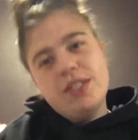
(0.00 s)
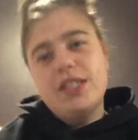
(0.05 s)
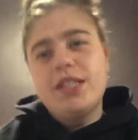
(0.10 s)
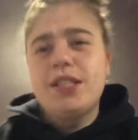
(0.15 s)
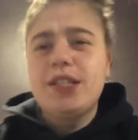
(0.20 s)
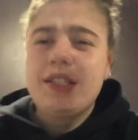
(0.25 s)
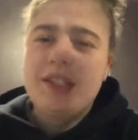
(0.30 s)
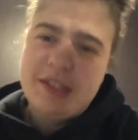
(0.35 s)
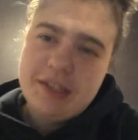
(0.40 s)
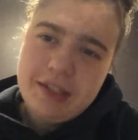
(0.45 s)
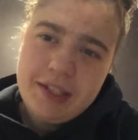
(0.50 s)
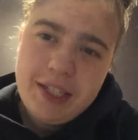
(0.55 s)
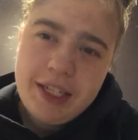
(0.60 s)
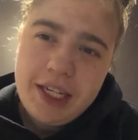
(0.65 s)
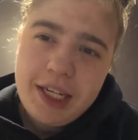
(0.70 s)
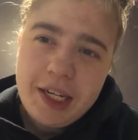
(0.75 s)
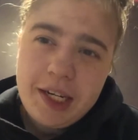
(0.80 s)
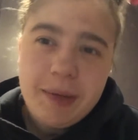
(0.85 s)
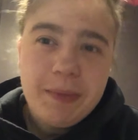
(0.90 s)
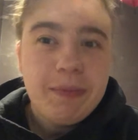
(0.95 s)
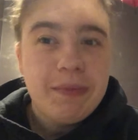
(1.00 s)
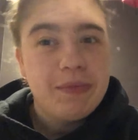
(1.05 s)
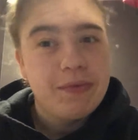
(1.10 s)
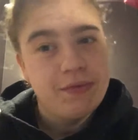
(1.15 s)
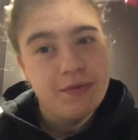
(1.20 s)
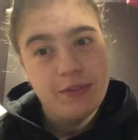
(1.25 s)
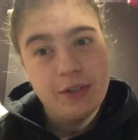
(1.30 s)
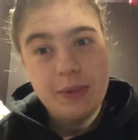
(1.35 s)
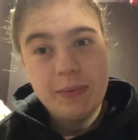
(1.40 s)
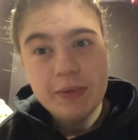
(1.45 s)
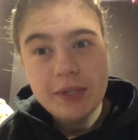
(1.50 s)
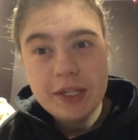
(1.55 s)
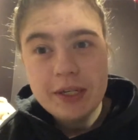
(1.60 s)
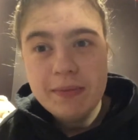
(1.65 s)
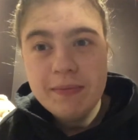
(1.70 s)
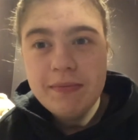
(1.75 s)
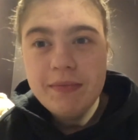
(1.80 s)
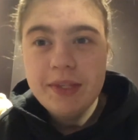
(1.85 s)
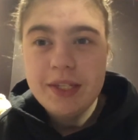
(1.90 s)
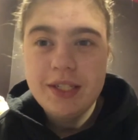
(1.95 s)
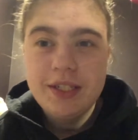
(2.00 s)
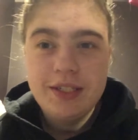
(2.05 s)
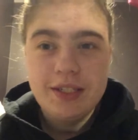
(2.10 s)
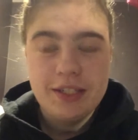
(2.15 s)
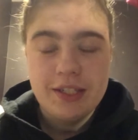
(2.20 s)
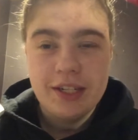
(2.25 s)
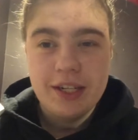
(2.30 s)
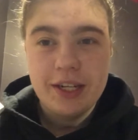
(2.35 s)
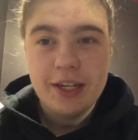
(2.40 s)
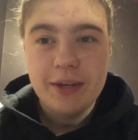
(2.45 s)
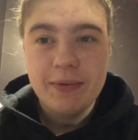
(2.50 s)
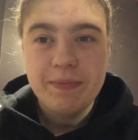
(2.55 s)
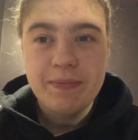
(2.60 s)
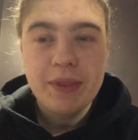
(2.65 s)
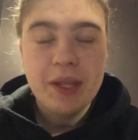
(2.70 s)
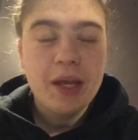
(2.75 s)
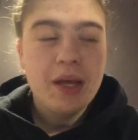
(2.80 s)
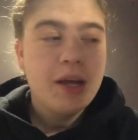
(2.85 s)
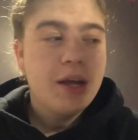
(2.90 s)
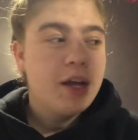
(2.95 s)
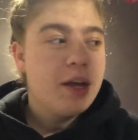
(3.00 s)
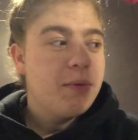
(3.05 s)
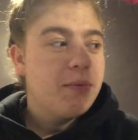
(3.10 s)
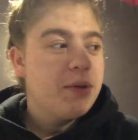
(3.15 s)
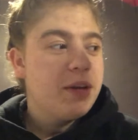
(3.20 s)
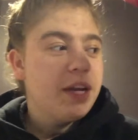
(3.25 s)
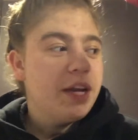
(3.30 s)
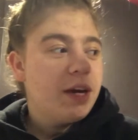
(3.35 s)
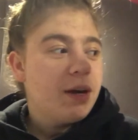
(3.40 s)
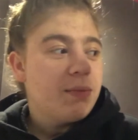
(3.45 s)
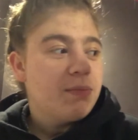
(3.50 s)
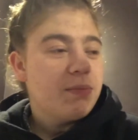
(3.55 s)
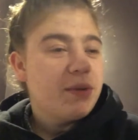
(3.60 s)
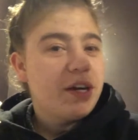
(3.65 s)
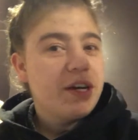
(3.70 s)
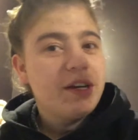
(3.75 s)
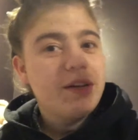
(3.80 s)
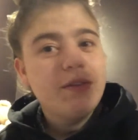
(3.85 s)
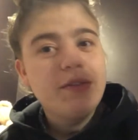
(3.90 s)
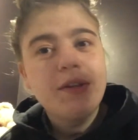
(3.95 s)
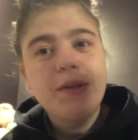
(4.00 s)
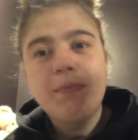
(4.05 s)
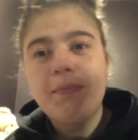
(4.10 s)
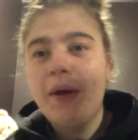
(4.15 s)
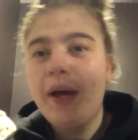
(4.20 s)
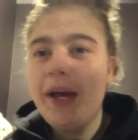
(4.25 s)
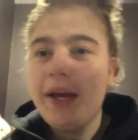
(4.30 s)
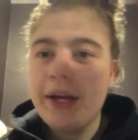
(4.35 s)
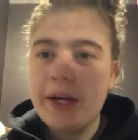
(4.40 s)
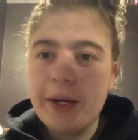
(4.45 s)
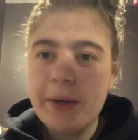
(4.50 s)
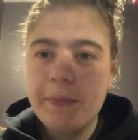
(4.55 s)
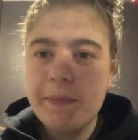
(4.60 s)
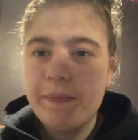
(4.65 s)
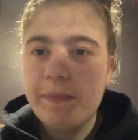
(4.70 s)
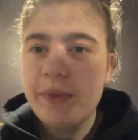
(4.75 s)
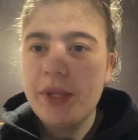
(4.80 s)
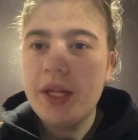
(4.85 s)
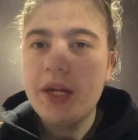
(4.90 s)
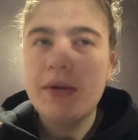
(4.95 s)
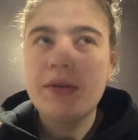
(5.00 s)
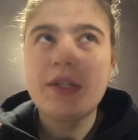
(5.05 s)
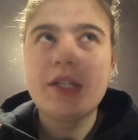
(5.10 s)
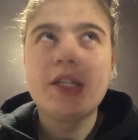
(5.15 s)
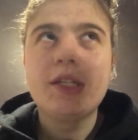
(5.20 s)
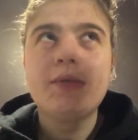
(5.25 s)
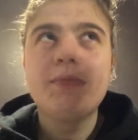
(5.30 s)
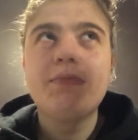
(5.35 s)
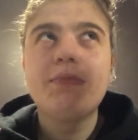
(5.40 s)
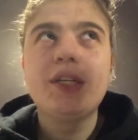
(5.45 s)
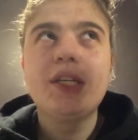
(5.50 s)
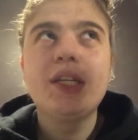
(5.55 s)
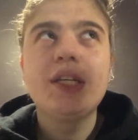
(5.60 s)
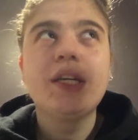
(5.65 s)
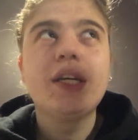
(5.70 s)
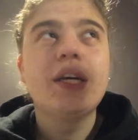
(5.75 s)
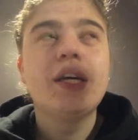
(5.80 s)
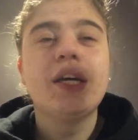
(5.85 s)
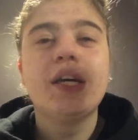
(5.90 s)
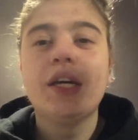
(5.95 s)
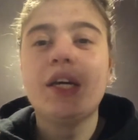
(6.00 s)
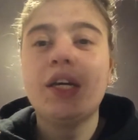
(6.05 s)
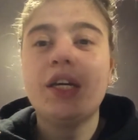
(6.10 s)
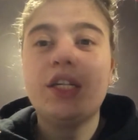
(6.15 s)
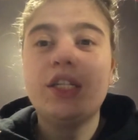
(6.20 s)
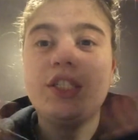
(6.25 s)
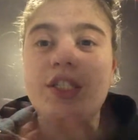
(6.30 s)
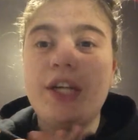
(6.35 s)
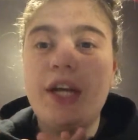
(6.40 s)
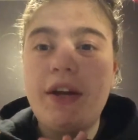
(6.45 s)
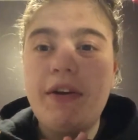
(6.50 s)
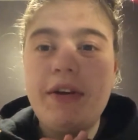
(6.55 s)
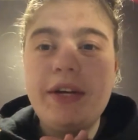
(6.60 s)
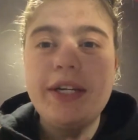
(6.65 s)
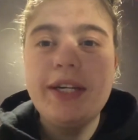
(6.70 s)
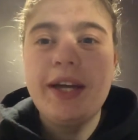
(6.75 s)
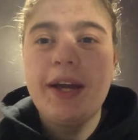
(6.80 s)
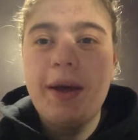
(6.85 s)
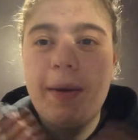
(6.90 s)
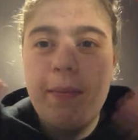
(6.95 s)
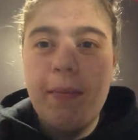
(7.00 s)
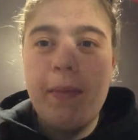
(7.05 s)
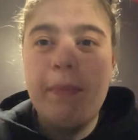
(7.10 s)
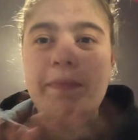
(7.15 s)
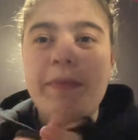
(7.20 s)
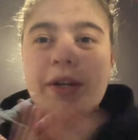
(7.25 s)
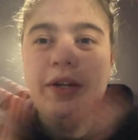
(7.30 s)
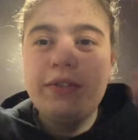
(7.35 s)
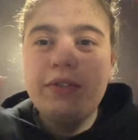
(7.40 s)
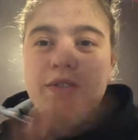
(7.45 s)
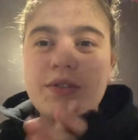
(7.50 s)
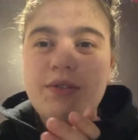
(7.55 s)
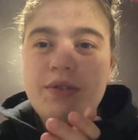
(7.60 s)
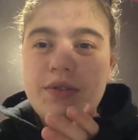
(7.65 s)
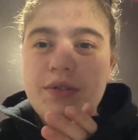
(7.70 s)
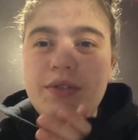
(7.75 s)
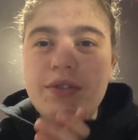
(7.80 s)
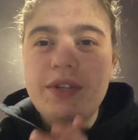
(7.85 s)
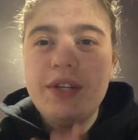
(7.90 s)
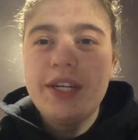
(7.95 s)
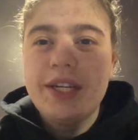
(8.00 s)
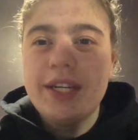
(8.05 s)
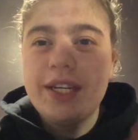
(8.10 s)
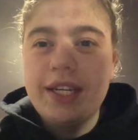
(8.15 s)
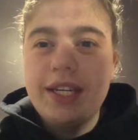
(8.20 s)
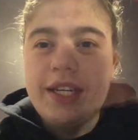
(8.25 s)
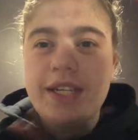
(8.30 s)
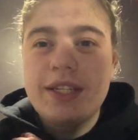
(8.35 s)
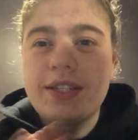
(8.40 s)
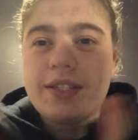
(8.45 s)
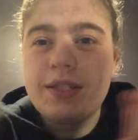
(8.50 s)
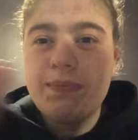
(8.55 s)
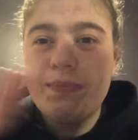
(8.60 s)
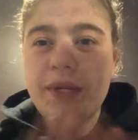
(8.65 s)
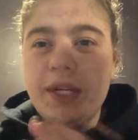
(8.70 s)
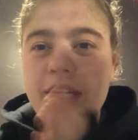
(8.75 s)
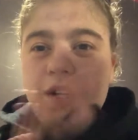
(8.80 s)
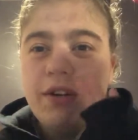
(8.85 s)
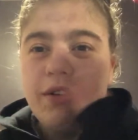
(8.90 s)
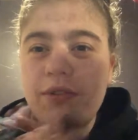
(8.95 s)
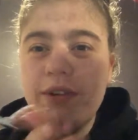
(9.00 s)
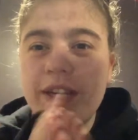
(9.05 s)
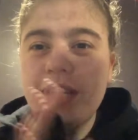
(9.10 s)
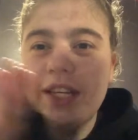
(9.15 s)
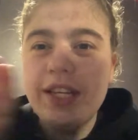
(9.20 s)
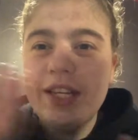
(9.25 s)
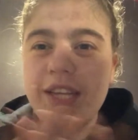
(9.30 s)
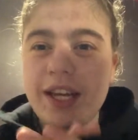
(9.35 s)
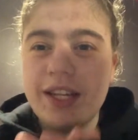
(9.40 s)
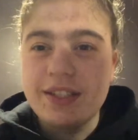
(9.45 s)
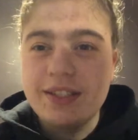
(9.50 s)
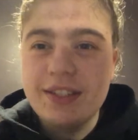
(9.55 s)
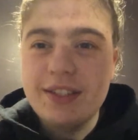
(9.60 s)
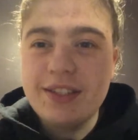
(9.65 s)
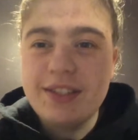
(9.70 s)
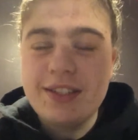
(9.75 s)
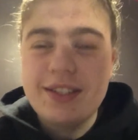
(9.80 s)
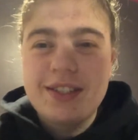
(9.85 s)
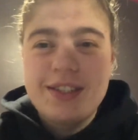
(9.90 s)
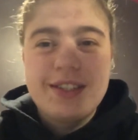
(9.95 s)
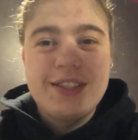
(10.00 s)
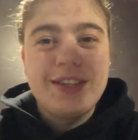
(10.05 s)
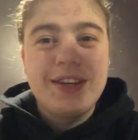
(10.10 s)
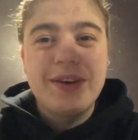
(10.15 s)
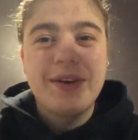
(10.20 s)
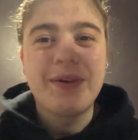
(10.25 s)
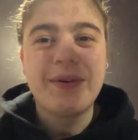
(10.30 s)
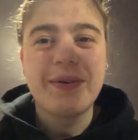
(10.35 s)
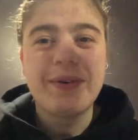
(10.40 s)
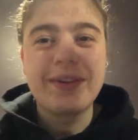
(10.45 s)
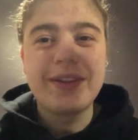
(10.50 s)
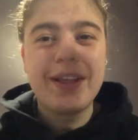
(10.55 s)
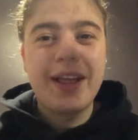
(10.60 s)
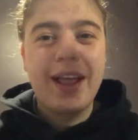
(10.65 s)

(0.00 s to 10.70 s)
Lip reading: and then deleting them and filming them and deleting them. But now I'm finally back, and then I'm gonna be sharing my middle school experience. So,